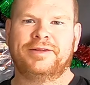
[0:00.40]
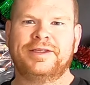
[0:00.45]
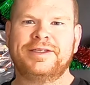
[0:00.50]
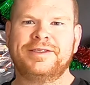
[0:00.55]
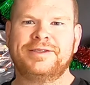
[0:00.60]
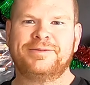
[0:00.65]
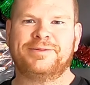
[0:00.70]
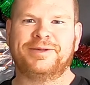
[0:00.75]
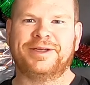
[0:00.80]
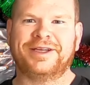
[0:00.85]

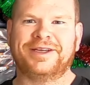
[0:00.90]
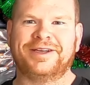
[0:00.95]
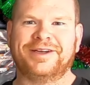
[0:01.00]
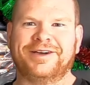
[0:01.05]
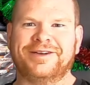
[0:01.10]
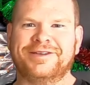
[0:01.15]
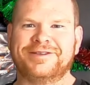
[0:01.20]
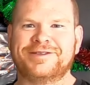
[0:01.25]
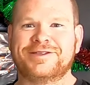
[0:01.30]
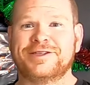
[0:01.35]
This week
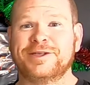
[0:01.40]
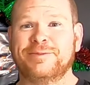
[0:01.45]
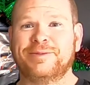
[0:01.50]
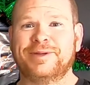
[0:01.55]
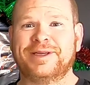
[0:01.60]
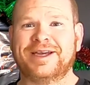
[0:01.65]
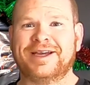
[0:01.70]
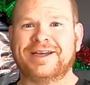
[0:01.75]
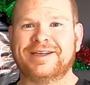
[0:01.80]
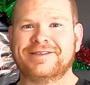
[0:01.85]
on
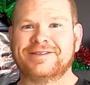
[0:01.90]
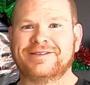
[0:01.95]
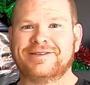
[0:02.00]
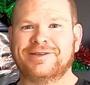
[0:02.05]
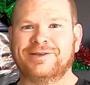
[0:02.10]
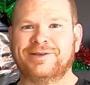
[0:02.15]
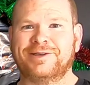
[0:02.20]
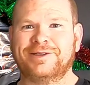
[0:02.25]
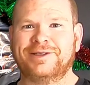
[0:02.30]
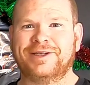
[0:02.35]
Supercars
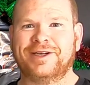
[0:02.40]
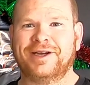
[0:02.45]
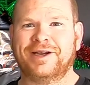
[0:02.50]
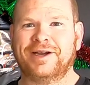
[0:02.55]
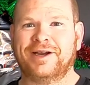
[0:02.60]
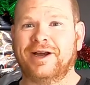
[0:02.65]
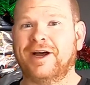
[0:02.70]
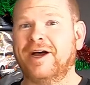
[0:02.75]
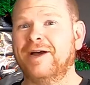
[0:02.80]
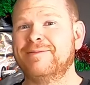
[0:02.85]
Talk,
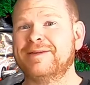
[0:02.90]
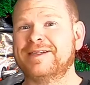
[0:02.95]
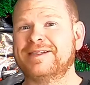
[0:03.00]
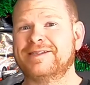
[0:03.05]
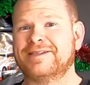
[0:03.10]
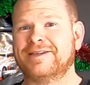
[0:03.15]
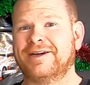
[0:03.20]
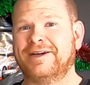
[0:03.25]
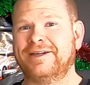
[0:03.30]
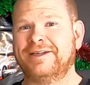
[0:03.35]
I'm
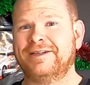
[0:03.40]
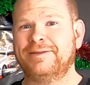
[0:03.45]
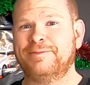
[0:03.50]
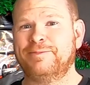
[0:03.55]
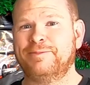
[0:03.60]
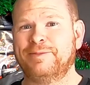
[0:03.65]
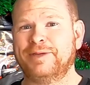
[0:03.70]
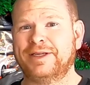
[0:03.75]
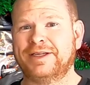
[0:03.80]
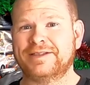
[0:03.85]

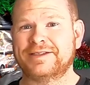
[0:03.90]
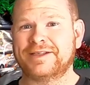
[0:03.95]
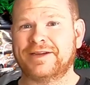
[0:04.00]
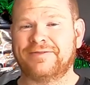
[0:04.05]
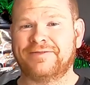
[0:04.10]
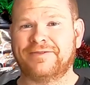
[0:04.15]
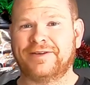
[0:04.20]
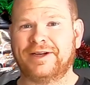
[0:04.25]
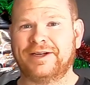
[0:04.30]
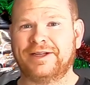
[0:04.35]
excited because
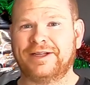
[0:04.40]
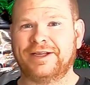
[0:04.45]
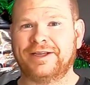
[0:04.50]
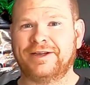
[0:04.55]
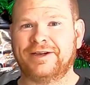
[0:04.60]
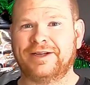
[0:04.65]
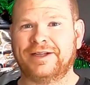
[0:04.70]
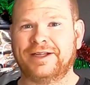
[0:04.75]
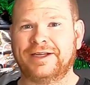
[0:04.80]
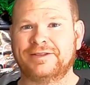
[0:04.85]
I finally
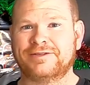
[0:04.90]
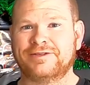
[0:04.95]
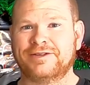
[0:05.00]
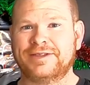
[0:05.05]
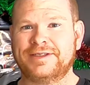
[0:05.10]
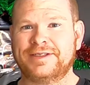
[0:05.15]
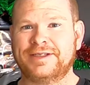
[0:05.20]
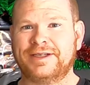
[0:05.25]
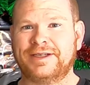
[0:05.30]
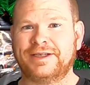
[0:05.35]
got
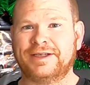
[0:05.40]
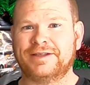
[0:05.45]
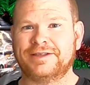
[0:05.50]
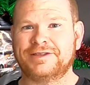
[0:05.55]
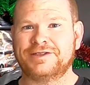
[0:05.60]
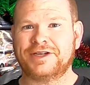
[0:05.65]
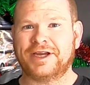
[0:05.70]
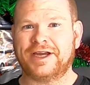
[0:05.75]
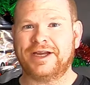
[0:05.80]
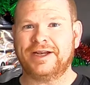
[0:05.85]
electricity in
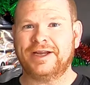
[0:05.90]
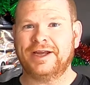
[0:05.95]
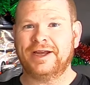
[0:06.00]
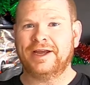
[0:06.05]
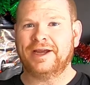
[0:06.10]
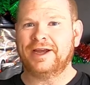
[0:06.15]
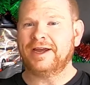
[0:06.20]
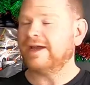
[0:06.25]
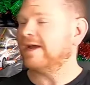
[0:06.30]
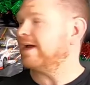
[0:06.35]
the shed,
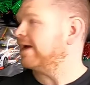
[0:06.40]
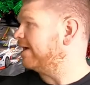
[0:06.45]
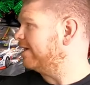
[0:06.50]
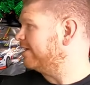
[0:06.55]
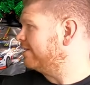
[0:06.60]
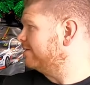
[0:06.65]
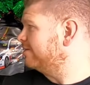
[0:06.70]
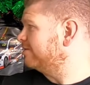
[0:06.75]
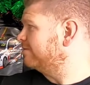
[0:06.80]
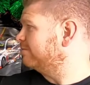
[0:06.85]

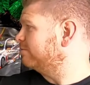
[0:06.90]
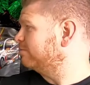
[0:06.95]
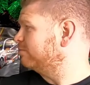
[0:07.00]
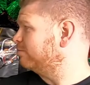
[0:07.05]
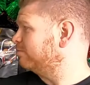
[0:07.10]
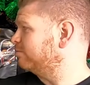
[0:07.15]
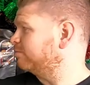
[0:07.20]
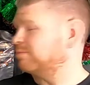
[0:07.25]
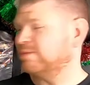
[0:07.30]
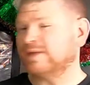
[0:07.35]
and
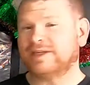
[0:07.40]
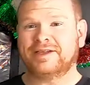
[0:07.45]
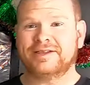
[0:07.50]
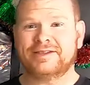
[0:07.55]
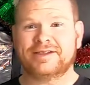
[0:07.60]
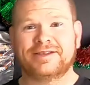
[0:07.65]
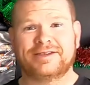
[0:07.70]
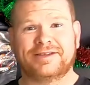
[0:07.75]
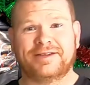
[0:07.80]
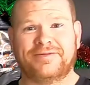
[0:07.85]

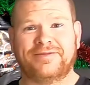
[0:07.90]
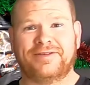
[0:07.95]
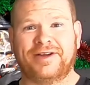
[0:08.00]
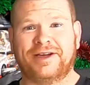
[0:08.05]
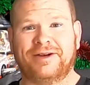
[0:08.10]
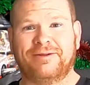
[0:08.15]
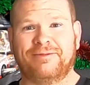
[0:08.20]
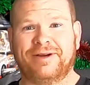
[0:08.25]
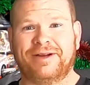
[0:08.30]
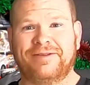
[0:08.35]
because it's the
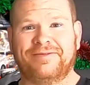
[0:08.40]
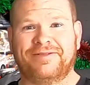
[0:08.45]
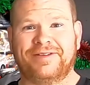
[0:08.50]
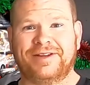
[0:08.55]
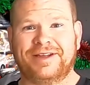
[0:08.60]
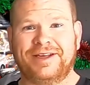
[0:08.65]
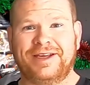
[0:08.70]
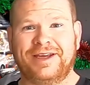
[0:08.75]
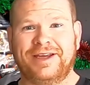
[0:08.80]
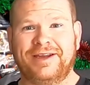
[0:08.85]
final one for
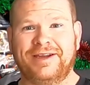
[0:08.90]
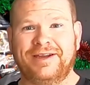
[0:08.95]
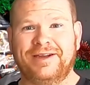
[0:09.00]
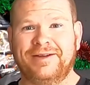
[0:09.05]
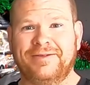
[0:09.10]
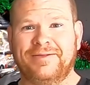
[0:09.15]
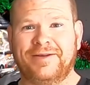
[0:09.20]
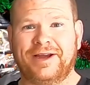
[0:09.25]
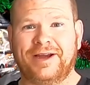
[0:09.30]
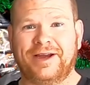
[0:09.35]
the
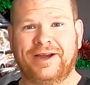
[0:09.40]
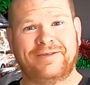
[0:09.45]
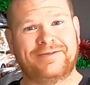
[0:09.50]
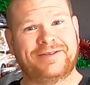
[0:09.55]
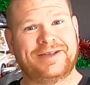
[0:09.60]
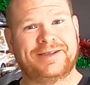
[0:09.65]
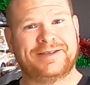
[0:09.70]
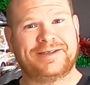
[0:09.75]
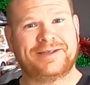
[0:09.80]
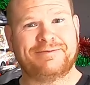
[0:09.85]
year, I've
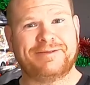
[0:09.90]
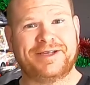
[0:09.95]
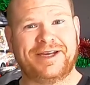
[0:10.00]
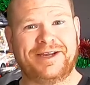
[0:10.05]
done some